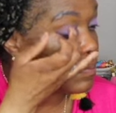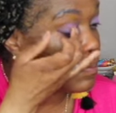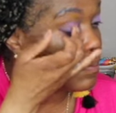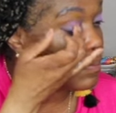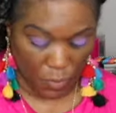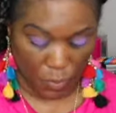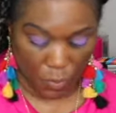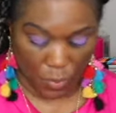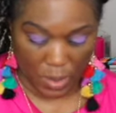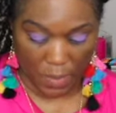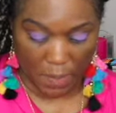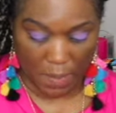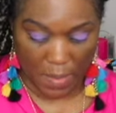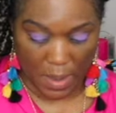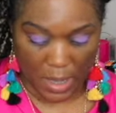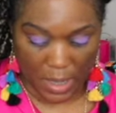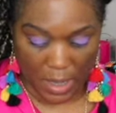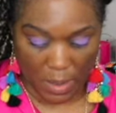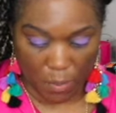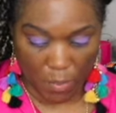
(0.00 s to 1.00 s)
You want to
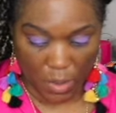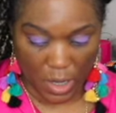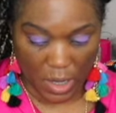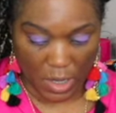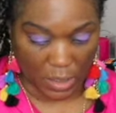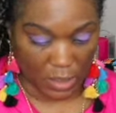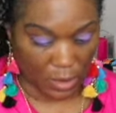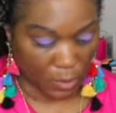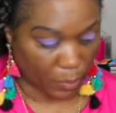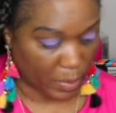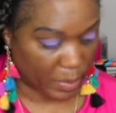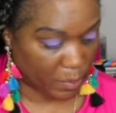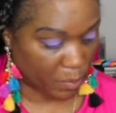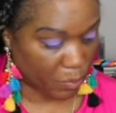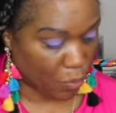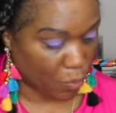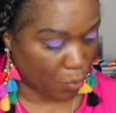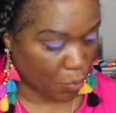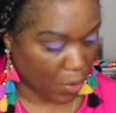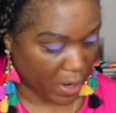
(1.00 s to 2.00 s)
make it a little bit
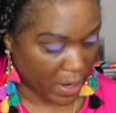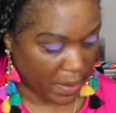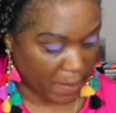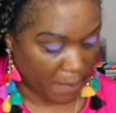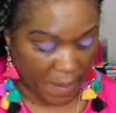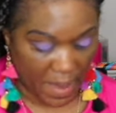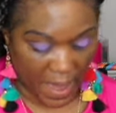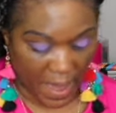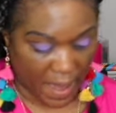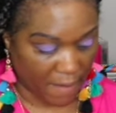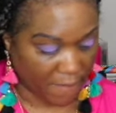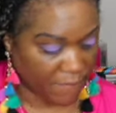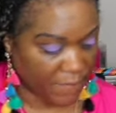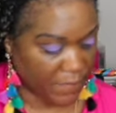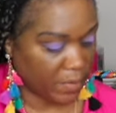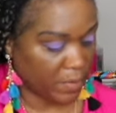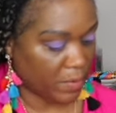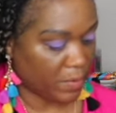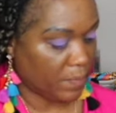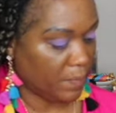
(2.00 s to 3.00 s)
more
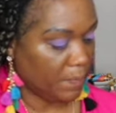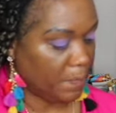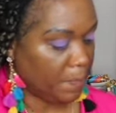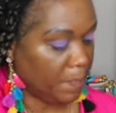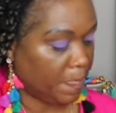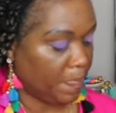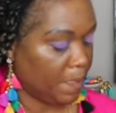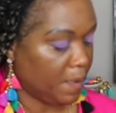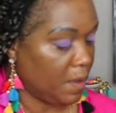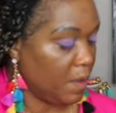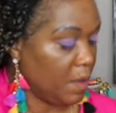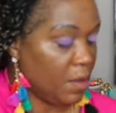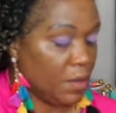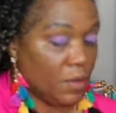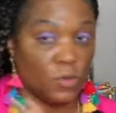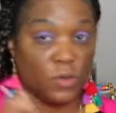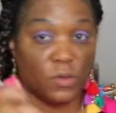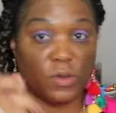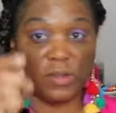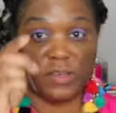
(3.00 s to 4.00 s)
impactful.
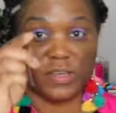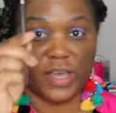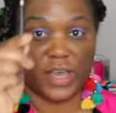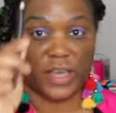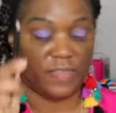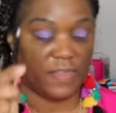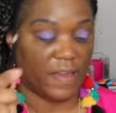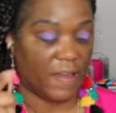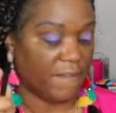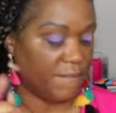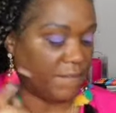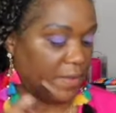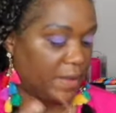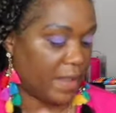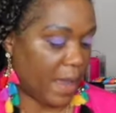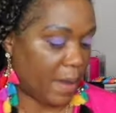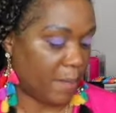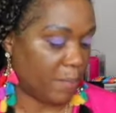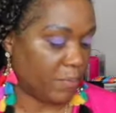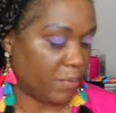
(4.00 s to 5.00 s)
You can take that
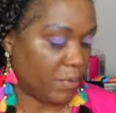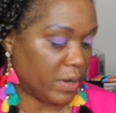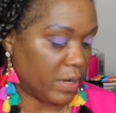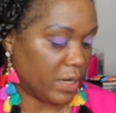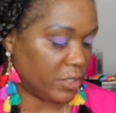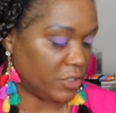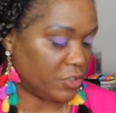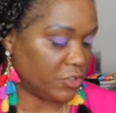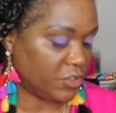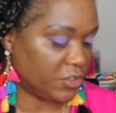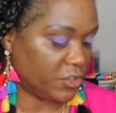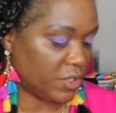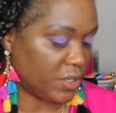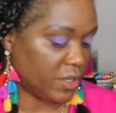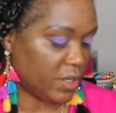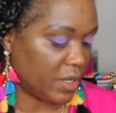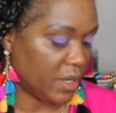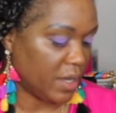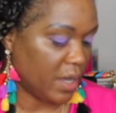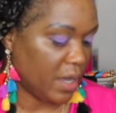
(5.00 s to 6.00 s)
flat brush
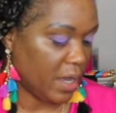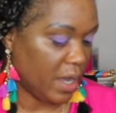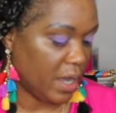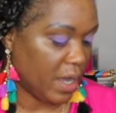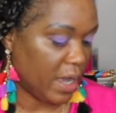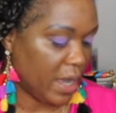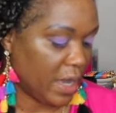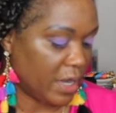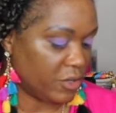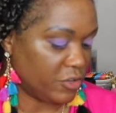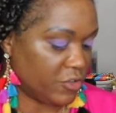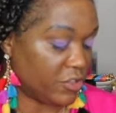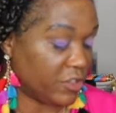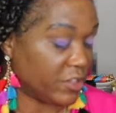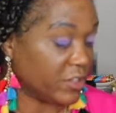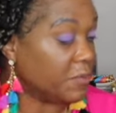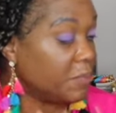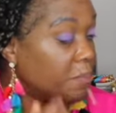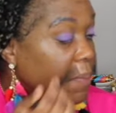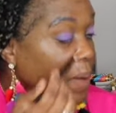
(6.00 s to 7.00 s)
and
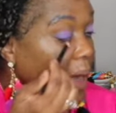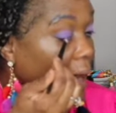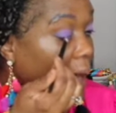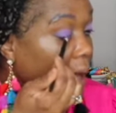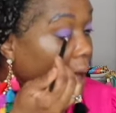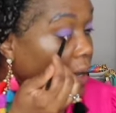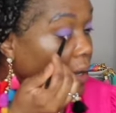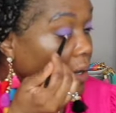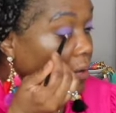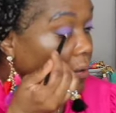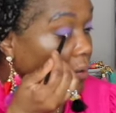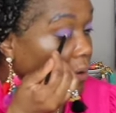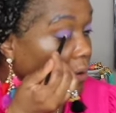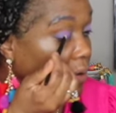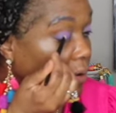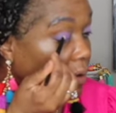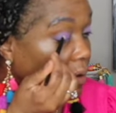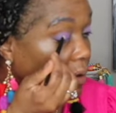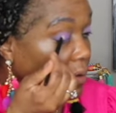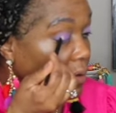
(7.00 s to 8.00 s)
just pack it
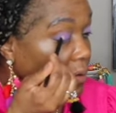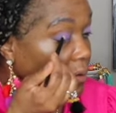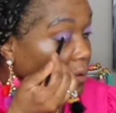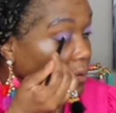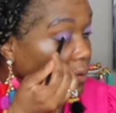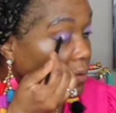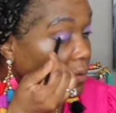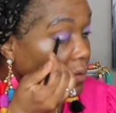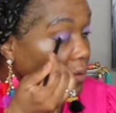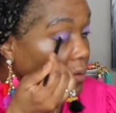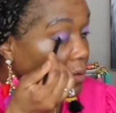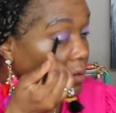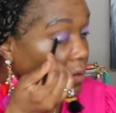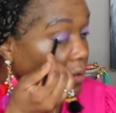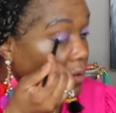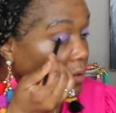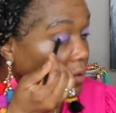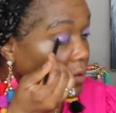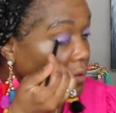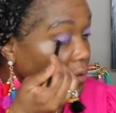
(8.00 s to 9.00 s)
on
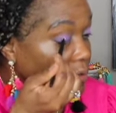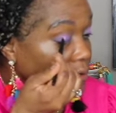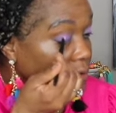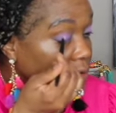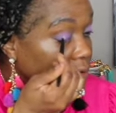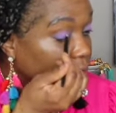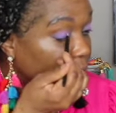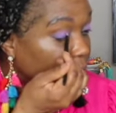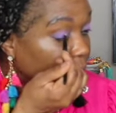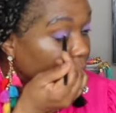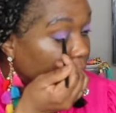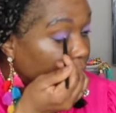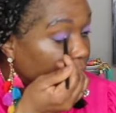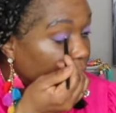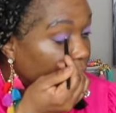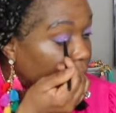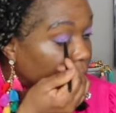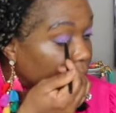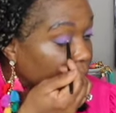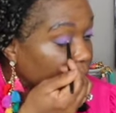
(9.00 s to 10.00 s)
to the
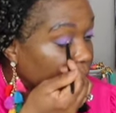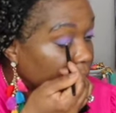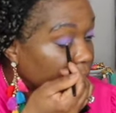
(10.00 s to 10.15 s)
eye.